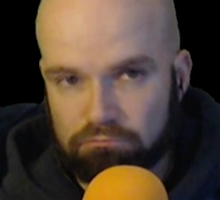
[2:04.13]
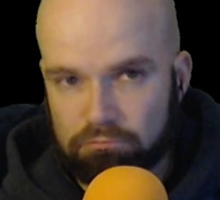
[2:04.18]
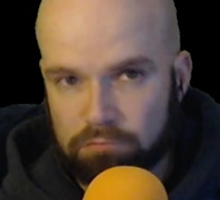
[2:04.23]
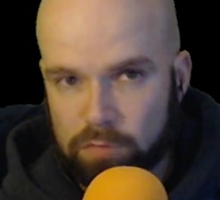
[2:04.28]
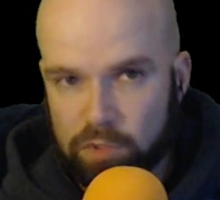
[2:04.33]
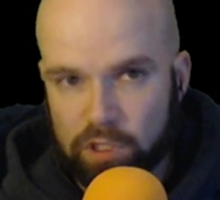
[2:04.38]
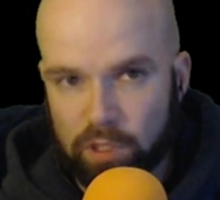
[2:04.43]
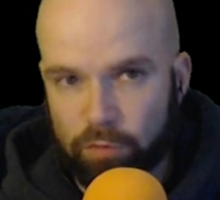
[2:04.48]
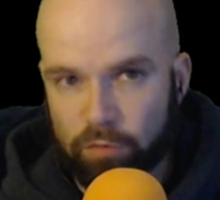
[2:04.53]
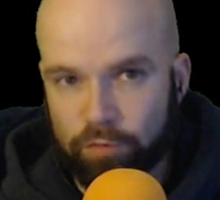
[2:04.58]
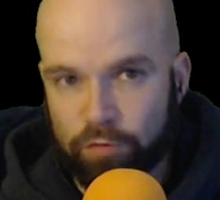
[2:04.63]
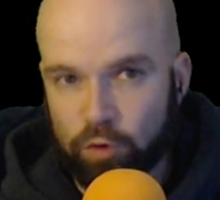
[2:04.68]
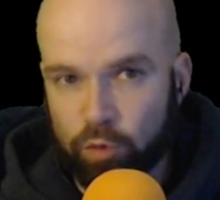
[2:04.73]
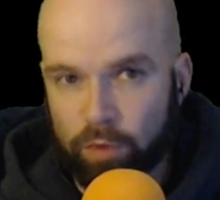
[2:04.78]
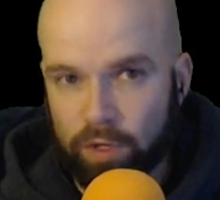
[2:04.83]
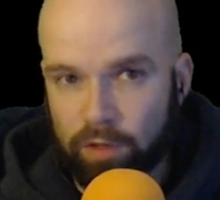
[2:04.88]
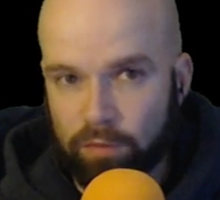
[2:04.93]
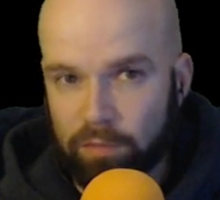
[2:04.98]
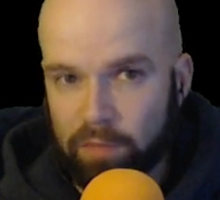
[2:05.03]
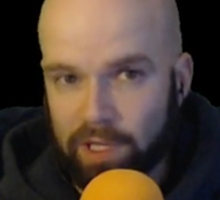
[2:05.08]
some of you may
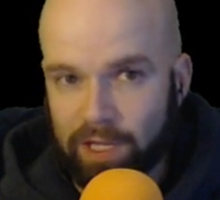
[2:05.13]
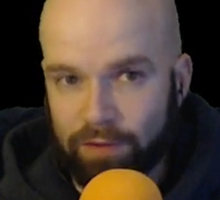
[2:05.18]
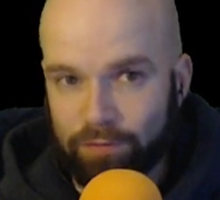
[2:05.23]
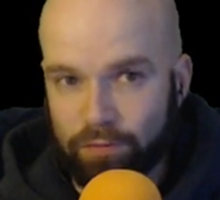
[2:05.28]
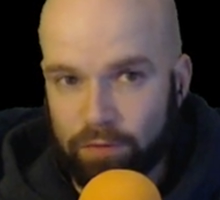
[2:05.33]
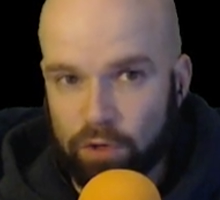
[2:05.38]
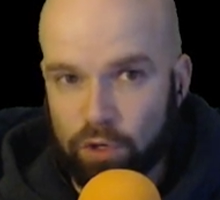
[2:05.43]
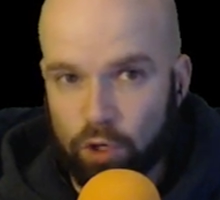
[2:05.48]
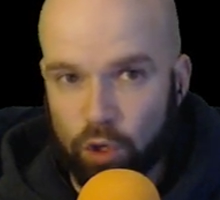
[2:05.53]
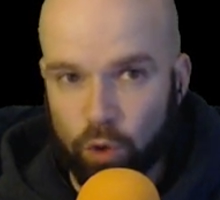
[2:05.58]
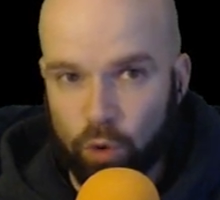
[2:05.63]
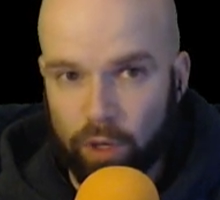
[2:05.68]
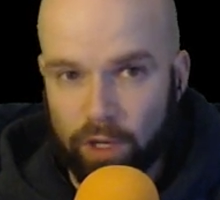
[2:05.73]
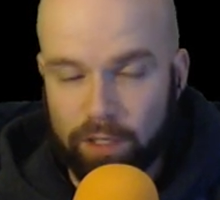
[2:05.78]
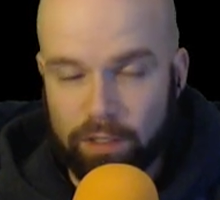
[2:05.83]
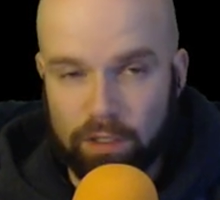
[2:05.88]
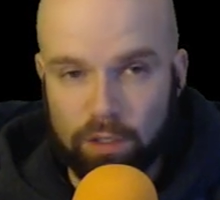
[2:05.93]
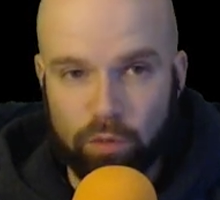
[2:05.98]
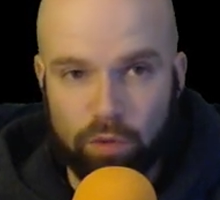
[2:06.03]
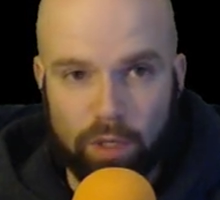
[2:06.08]
have, may have no
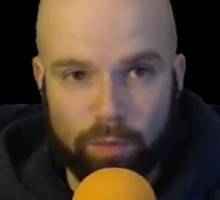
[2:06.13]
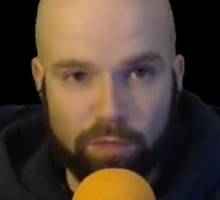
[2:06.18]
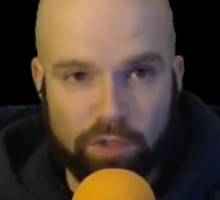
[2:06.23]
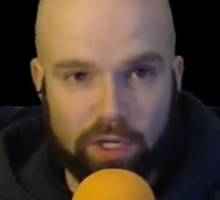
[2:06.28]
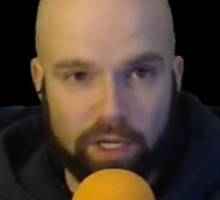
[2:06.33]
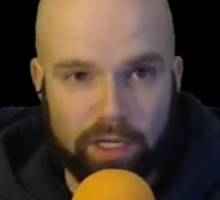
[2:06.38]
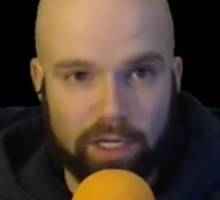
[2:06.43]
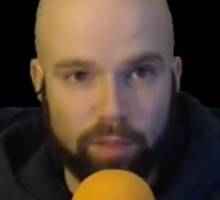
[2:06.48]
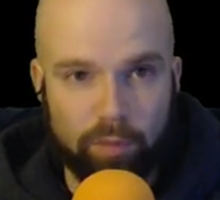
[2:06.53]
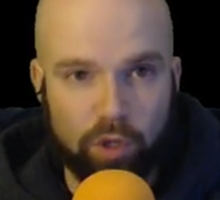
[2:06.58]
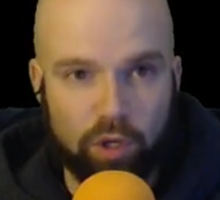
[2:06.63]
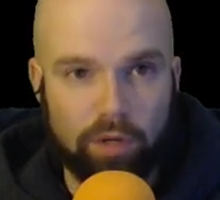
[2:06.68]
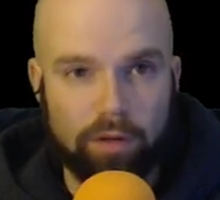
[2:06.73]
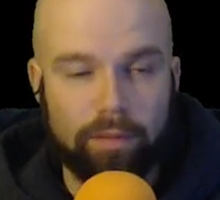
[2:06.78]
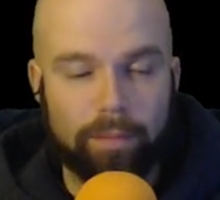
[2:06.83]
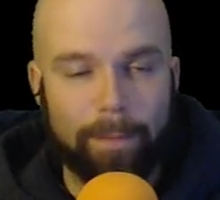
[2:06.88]
idea what I'm talking about,